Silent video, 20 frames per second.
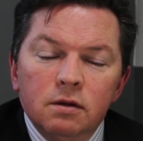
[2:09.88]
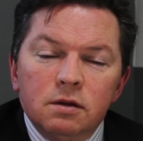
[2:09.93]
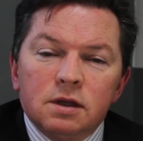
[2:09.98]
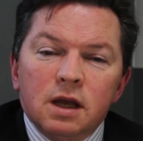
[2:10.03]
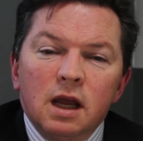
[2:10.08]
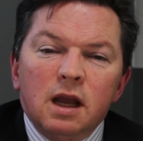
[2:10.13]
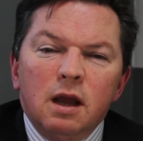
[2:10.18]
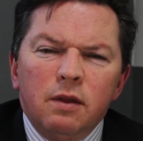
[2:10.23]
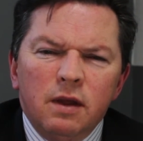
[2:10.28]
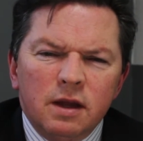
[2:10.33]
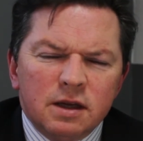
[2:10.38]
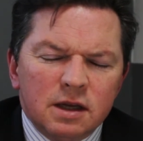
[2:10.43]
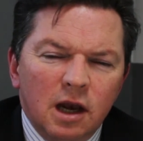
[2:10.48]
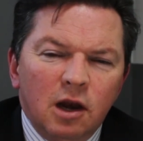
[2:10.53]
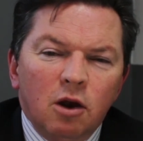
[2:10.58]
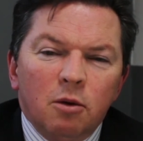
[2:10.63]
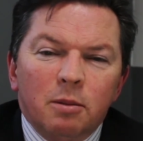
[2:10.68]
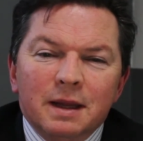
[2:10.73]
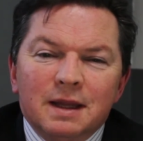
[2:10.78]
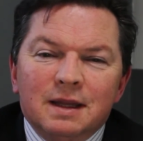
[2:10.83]
Taking things a
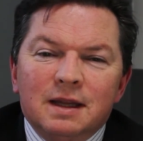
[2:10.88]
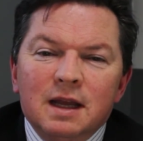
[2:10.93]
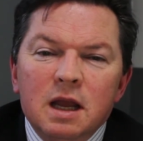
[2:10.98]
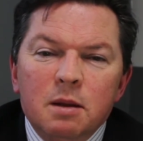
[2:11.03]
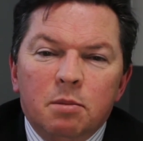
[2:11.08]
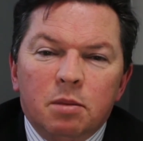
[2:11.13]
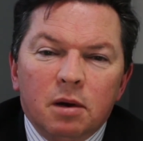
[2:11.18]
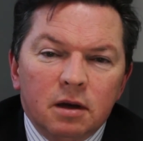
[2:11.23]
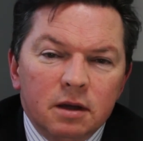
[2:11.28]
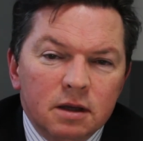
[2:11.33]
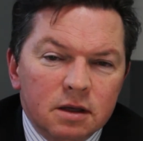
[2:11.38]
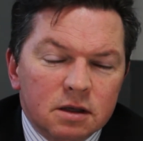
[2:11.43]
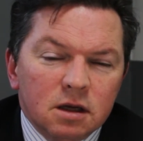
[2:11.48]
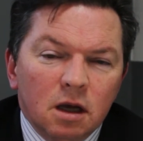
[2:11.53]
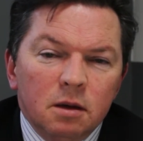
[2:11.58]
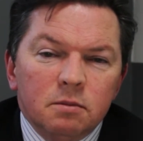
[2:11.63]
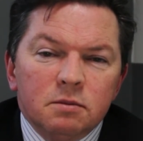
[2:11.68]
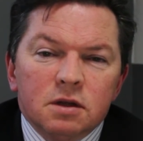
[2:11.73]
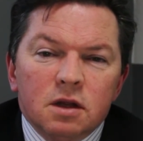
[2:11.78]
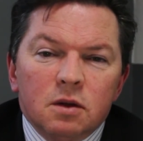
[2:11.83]
little bit deeper in
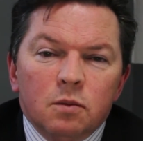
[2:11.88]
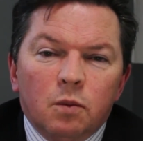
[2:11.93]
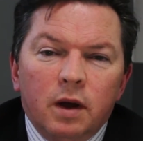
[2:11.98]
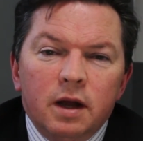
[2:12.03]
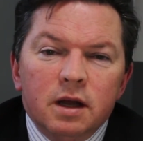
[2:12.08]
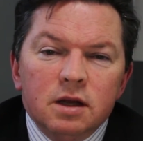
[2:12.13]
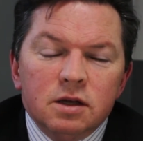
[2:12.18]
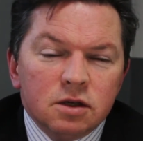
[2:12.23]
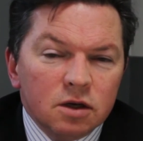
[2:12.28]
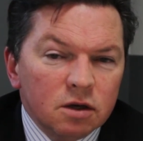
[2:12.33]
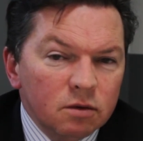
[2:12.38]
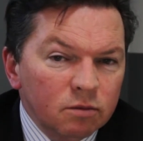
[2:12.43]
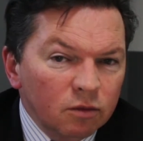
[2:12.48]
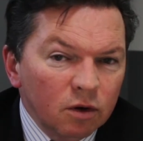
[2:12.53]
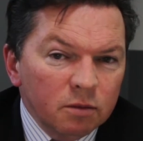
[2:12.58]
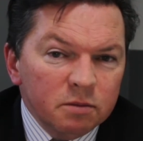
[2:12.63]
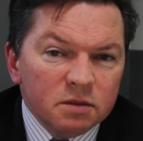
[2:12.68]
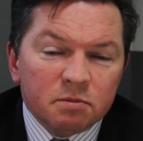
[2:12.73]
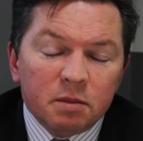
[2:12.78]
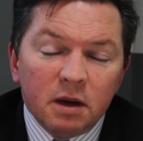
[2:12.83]
terms of the way Zoom
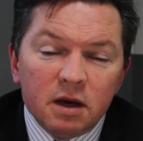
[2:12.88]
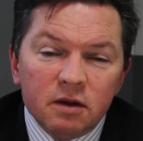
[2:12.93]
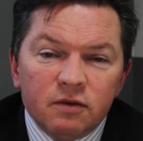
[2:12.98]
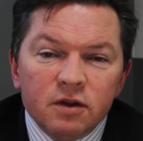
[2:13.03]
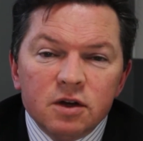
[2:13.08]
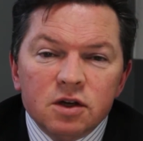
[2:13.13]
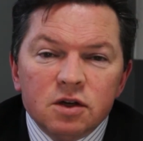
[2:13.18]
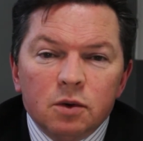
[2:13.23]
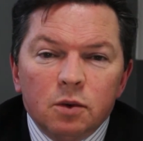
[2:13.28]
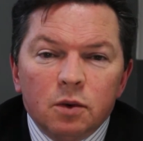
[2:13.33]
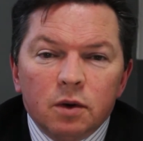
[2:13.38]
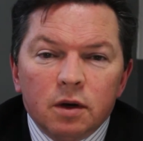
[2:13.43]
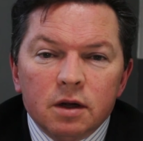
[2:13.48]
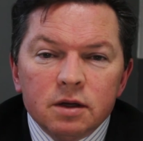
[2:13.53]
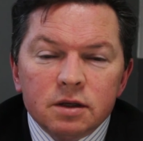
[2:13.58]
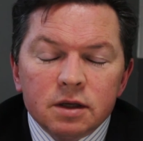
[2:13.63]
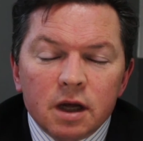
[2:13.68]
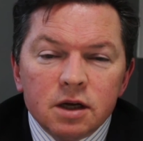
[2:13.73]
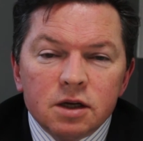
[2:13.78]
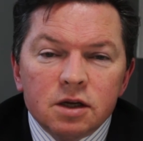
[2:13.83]
rooms benefit your
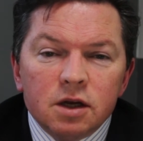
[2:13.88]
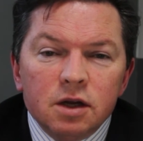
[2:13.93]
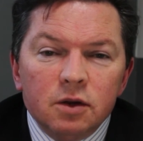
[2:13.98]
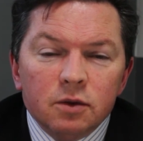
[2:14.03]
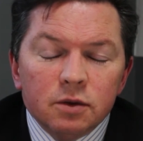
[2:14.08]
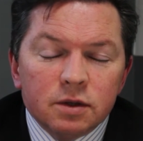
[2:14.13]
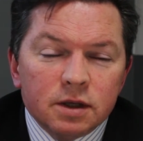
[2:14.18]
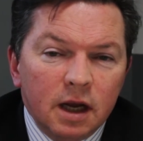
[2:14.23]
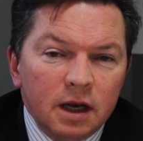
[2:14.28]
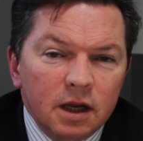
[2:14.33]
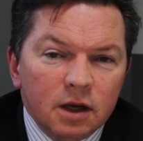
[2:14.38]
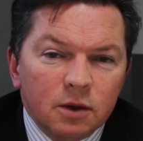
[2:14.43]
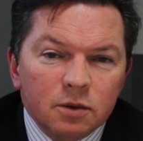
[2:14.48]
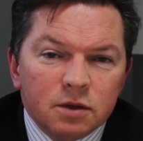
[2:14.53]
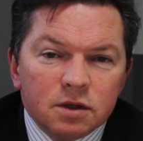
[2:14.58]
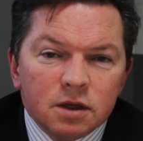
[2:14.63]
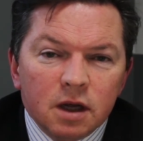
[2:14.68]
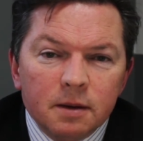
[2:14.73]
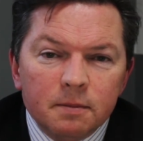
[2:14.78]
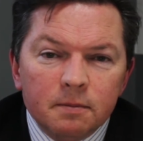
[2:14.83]
organisation and your technical
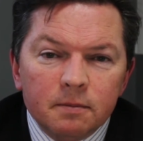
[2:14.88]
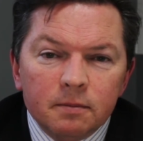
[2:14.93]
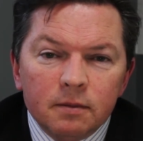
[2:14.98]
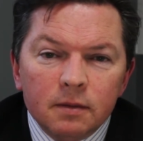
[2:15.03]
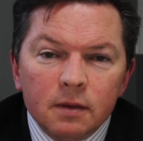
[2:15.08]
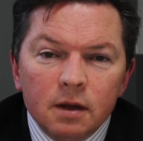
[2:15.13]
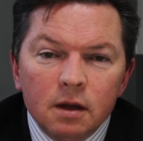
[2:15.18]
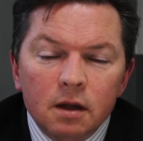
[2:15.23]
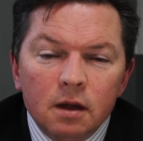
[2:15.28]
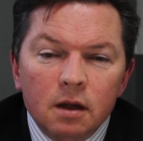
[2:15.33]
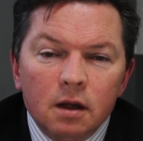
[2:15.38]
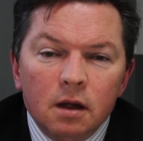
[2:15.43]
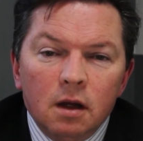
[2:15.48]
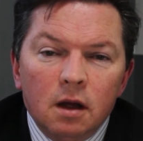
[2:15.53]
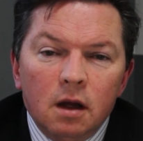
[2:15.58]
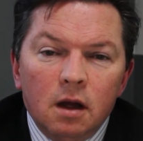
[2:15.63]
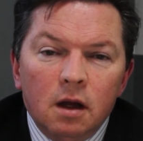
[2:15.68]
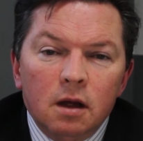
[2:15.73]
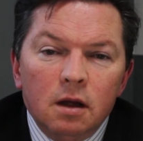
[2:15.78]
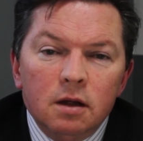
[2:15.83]
team,
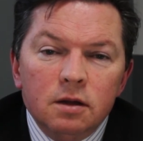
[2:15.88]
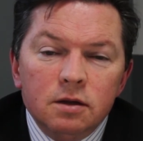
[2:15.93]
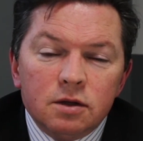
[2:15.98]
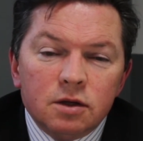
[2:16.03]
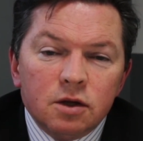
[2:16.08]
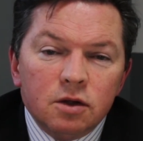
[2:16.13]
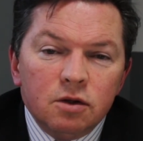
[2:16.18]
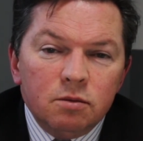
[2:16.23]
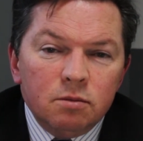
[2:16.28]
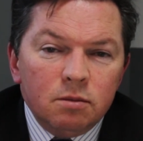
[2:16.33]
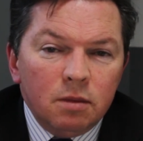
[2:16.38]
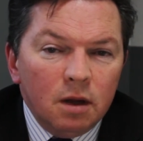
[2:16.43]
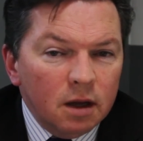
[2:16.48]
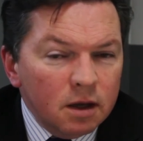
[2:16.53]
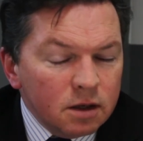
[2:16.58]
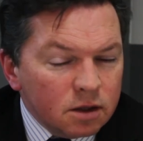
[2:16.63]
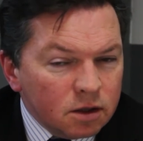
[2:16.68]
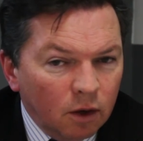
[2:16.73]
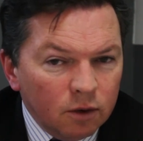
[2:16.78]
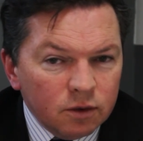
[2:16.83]
Zoom
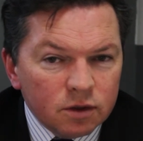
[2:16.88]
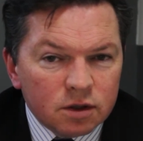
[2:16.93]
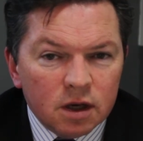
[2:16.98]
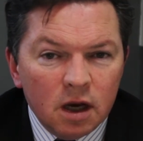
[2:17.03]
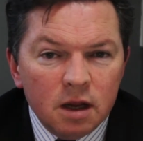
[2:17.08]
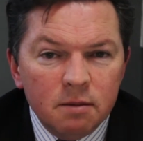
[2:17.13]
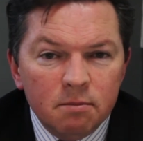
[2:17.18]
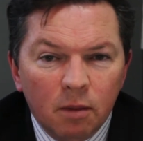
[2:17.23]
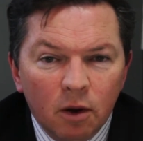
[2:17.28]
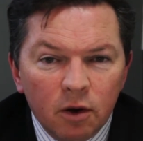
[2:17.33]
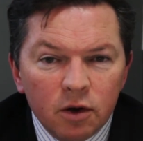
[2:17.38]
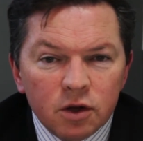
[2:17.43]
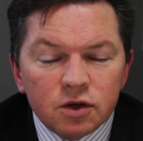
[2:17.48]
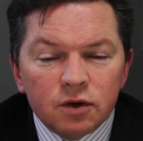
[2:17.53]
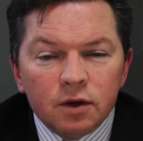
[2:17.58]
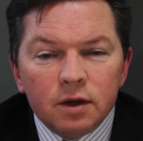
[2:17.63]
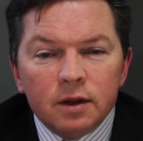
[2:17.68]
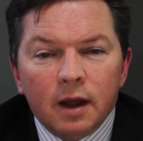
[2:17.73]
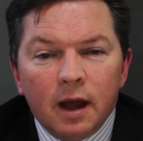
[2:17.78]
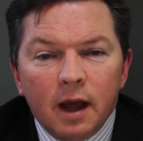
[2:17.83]
is constantly
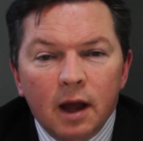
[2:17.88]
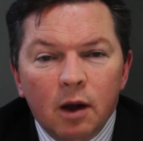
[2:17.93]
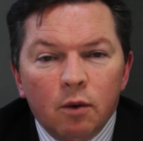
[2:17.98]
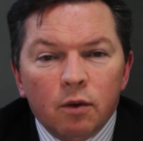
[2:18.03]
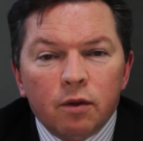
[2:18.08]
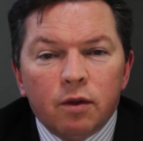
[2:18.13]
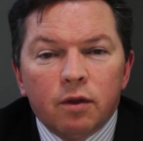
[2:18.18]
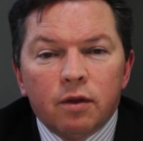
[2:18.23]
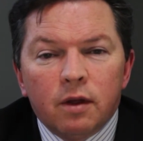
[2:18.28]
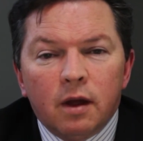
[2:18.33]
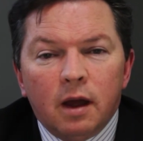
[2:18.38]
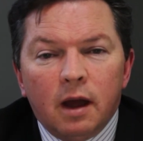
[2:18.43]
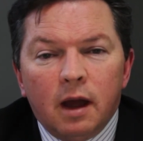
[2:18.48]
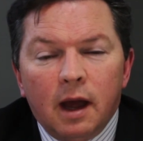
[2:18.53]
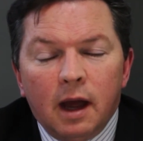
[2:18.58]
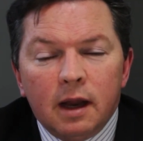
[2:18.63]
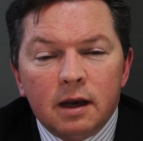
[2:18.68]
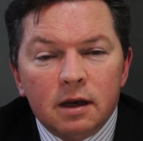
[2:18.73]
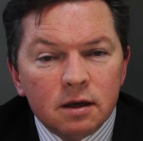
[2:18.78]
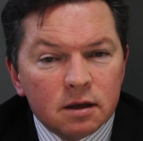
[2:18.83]
monitoring the health
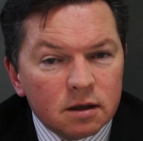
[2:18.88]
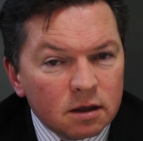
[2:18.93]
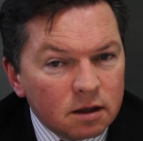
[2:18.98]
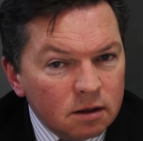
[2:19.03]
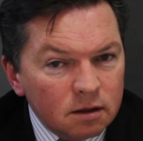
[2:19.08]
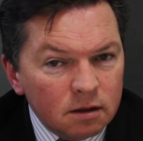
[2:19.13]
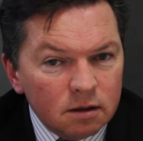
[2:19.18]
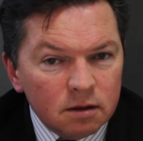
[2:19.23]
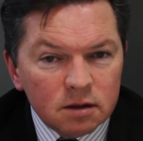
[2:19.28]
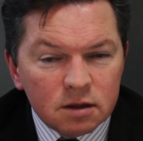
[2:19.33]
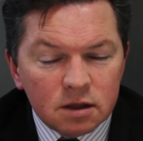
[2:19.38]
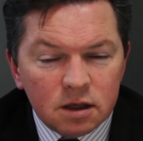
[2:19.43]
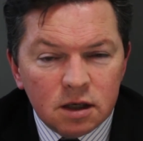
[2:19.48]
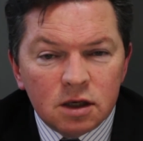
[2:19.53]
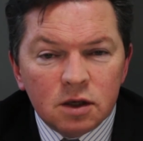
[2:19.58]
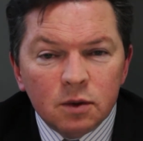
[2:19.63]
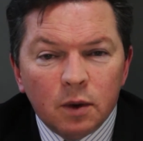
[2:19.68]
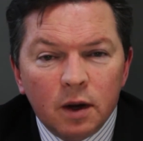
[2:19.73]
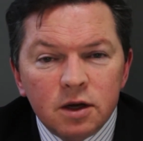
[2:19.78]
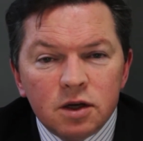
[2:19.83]
and
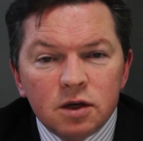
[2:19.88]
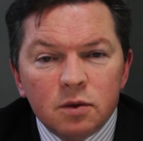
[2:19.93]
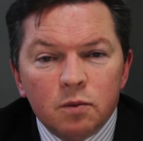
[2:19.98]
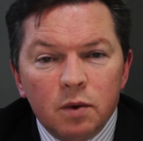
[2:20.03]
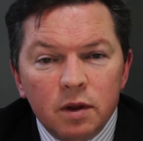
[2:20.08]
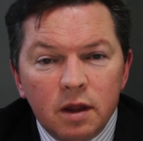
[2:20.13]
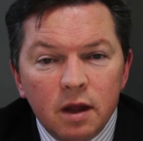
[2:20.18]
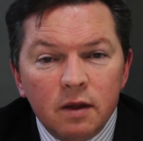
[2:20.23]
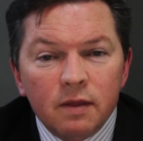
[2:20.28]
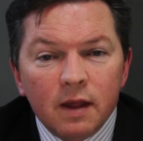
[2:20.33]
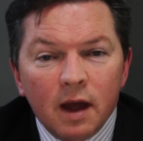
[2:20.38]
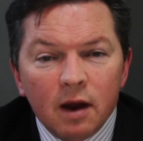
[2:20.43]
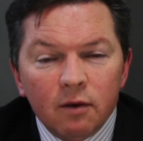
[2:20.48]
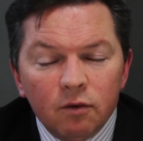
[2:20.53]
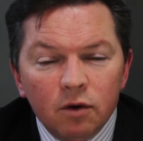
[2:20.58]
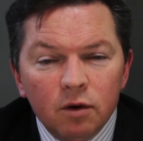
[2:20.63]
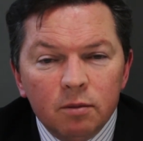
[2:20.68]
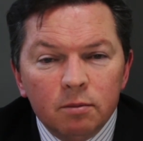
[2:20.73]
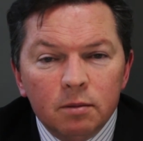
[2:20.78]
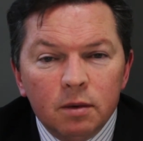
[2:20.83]
situation within that
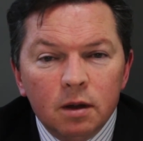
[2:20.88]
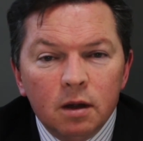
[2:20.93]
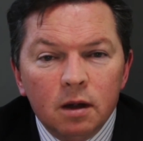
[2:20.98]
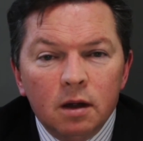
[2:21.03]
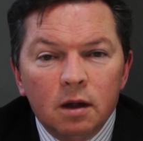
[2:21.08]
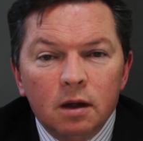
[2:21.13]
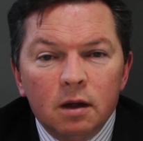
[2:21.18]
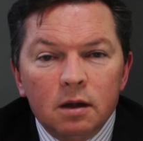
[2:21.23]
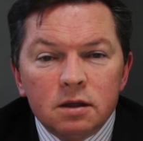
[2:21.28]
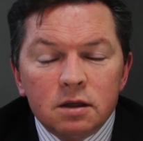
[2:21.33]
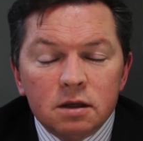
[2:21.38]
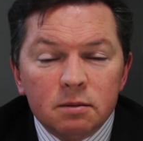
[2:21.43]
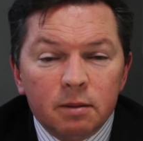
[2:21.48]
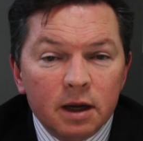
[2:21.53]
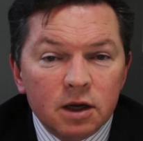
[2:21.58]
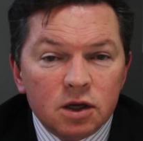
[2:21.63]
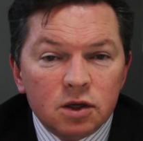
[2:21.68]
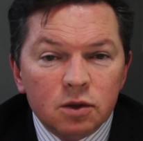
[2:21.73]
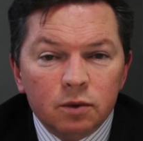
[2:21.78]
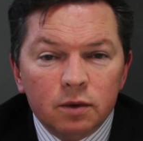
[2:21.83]
room to
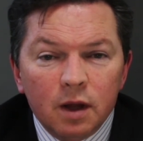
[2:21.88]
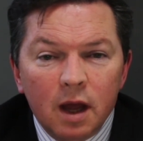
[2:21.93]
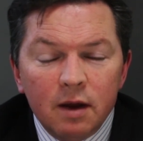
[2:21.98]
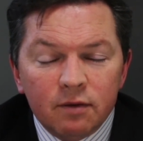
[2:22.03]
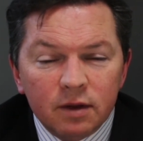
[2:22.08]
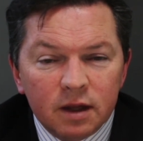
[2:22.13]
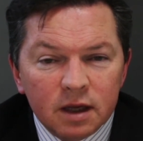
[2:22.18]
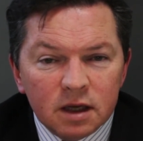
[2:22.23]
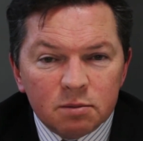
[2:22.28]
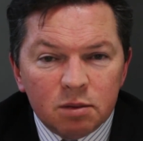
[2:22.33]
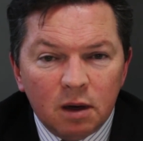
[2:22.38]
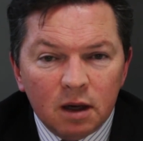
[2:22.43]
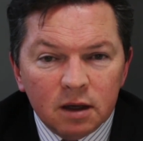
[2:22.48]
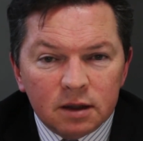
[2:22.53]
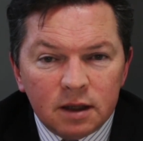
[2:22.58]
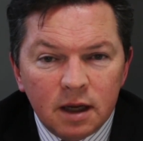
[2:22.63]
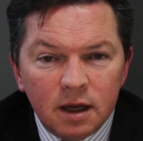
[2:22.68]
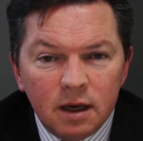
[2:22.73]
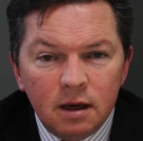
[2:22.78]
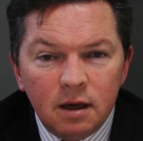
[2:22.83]
make sure that everything's
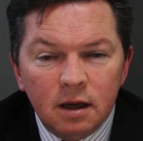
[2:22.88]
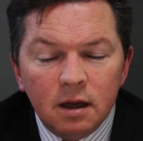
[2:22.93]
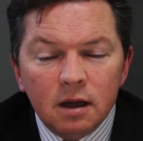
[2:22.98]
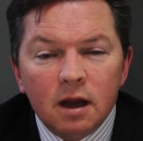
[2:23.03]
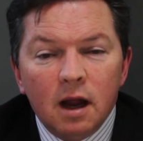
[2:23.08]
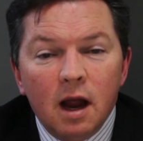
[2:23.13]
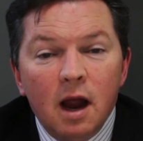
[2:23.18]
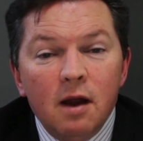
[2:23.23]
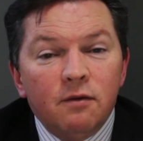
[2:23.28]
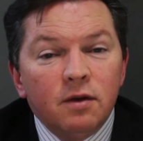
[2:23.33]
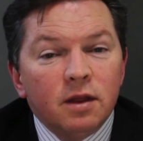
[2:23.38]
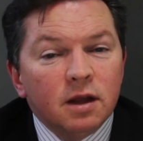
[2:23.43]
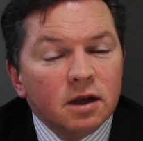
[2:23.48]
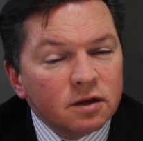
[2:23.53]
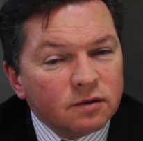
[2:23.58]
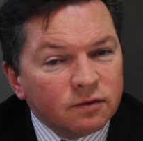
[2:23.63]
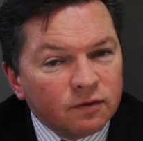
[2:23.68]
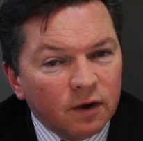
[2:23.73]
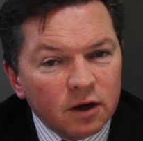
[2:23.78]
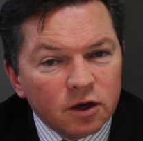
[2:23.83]
plugged in,
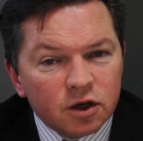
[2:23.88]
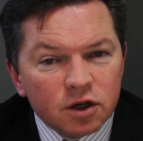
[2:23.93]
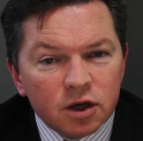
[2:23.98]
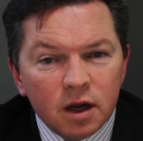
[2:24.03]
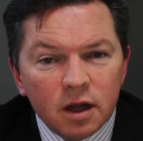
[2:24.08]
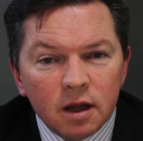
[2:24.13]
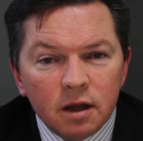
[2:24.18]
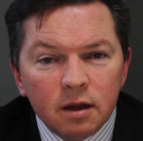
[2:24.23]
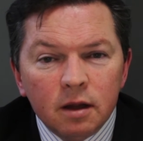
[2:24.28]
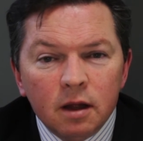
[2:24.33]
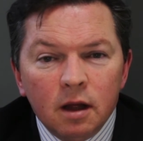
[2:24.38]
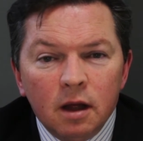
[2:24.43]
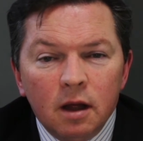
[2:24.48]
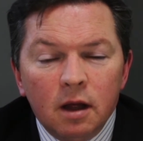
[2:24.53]
everything's functioning,